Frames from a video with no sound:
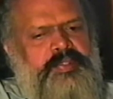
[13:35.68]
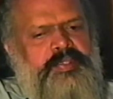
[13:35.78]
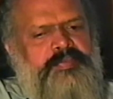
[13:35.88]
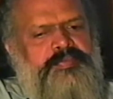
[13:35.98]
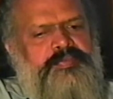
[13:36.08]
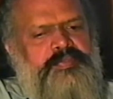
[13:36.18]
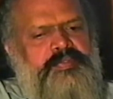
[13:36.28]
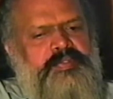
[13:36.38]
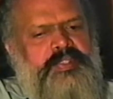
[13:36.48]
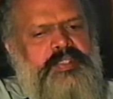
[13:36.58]
if
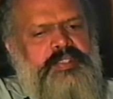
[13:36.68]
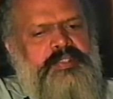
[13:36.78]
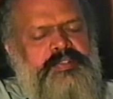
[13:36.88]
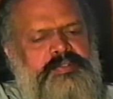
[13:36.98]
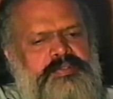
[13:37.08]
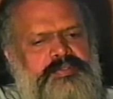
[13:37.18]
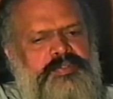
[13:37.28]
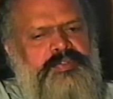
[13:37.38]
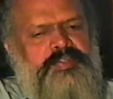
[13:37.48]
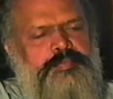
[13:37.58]
the
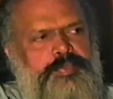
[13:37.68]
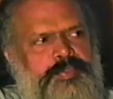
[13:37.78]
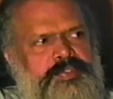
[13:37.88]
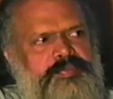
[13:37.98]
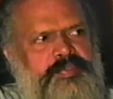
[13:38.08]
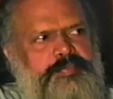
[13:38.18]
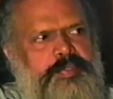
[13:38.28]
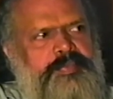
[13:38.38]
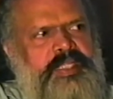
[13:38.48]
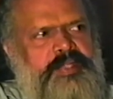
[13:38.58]
sort of approach the
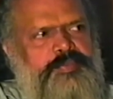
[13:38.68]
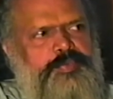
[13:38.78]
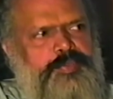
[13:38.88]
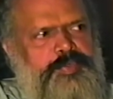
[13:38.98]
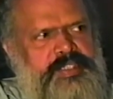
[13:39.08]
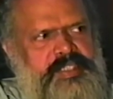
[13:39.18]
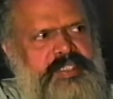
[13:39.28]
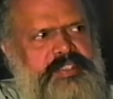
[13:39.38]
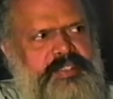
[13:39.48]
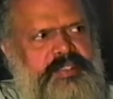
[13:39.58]
people have towards
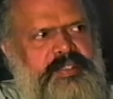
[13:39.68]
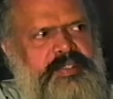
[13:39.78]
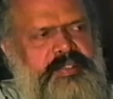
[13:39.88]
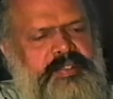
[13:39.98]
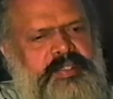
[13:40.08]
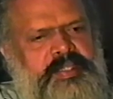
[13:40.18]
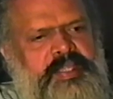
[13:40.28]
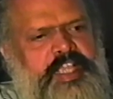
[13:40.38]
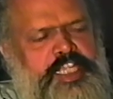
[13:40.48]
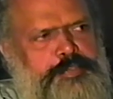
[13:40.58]
nature in
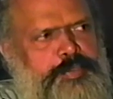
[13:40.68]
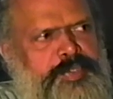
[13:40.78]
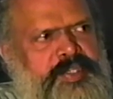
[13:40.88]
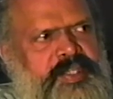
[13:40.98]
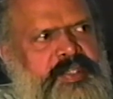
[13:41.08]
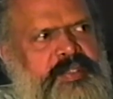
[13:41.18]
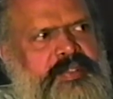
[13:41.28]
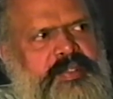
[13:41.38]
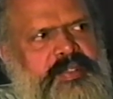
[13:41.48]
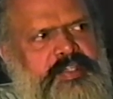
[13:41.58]
exploiting it
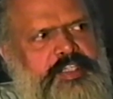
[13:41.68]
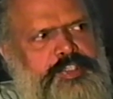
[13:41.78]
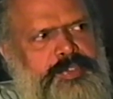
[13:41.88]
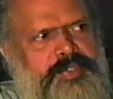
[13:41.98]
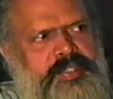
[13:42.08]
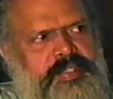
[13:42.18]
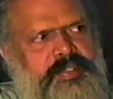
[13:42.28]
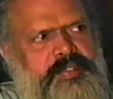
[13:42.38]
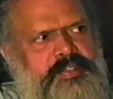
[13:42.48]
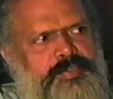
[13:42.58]
and destroying it
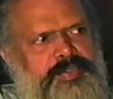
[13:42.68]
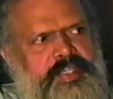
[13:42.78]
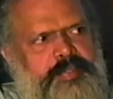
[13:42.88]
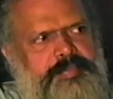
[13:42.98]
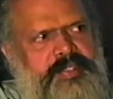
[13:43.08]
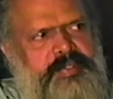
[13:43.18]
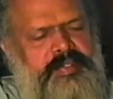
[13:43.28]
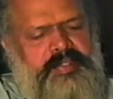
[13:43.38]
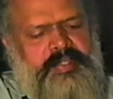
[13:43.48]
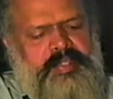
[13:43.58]
is going to happen,
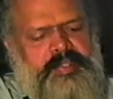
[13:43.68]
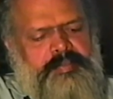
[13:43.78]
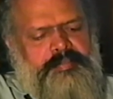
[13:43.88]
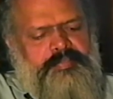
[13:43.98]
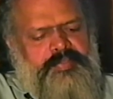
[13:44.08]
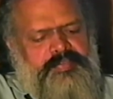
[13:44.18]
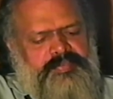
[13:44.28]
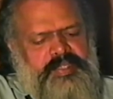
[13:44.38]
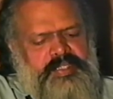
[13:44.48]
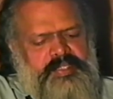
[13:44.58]
we
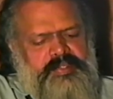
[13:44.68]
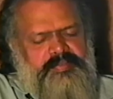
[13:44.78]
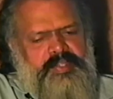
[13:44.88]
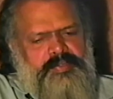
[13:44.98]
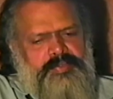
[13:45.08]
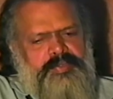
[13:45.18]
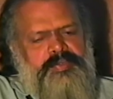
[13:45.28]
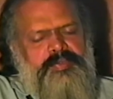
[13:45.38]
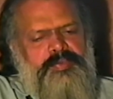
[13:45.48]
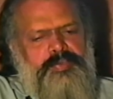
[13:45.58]
feel that we are going
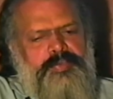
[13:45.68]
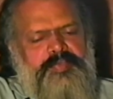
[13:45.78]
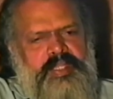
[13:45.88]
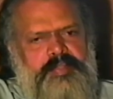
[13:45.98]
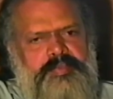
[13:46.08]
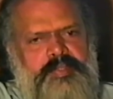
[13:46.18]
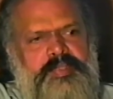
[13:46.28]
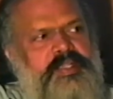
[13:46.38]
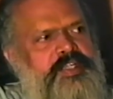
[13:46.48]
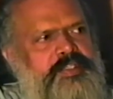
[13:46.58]
to end up in a
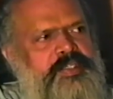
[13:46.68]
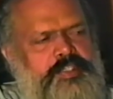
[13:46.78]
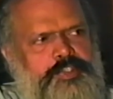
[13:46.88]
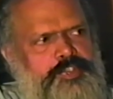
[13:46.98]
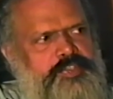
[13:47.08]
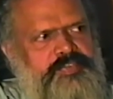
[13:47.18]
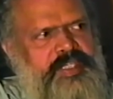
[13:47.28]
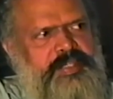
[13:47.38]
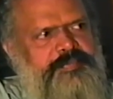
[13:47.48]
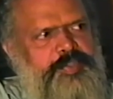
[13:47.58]
big
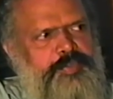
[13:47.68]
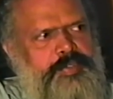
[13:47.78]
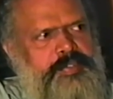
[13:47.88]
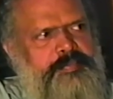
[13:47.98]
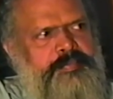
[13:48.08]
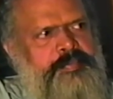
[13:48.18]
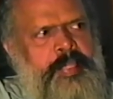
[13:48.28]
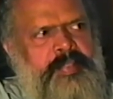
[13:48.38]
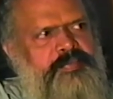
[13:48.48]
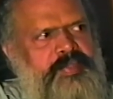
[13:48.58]
catastrophe, or
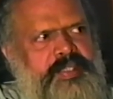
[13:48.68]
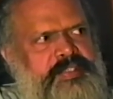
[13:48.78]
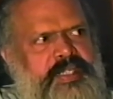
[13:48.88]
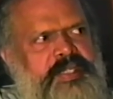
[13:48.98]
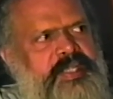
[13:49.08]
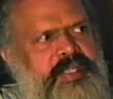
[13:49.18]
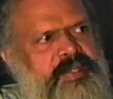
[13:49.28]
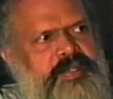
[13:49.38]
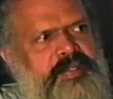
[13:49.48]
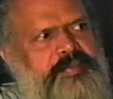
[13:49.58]
very sad end.